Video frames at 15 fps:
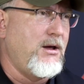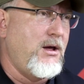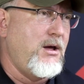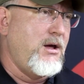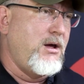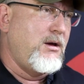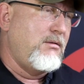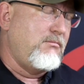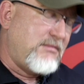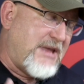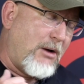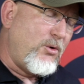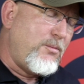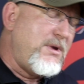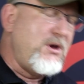That would be
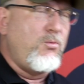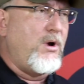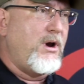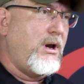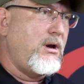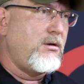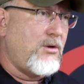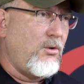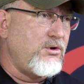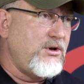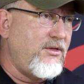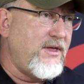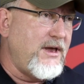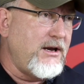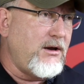winning, don't you think?
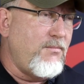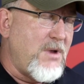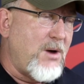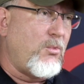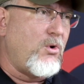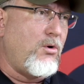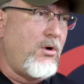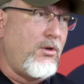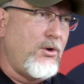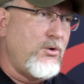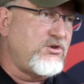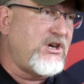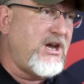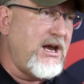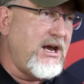Remember all those
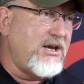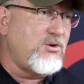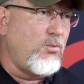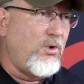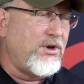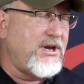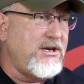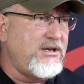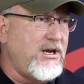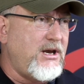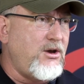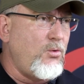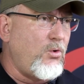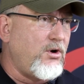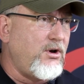kids and what they did in order to
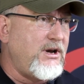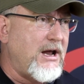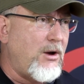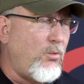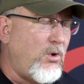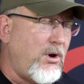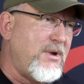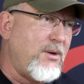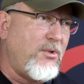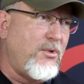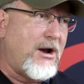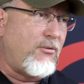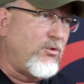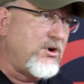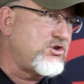get one? Remember that rich
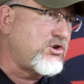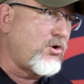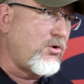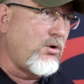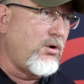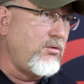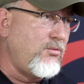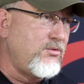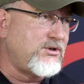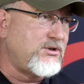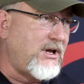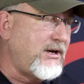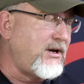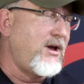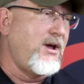girl who was like
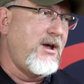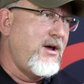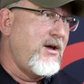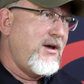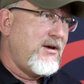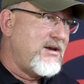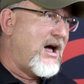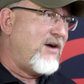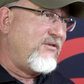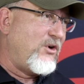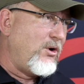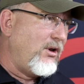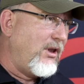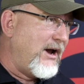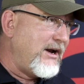not very
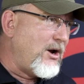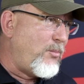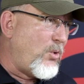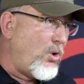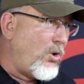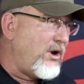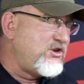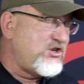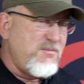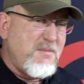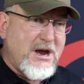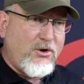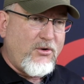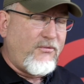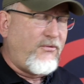likable, and she made her
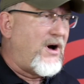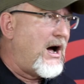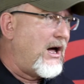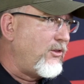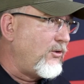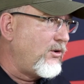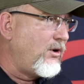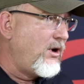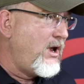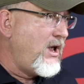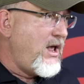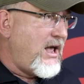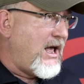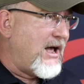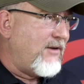father have
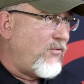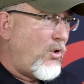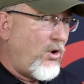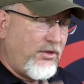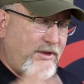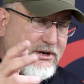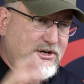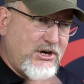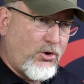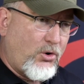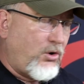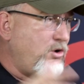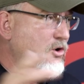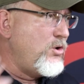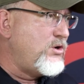her huge
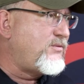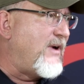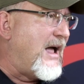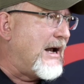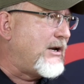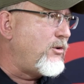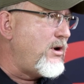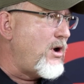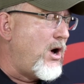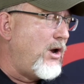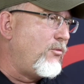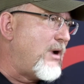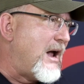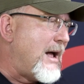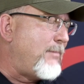factory unwrap
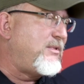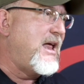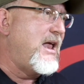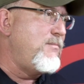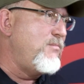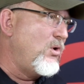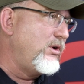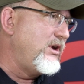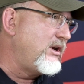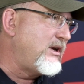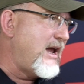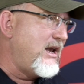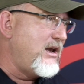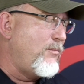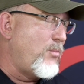10 million candy
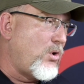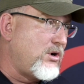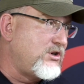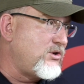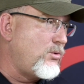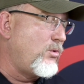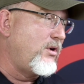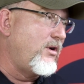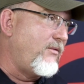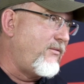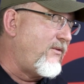bars in order to find that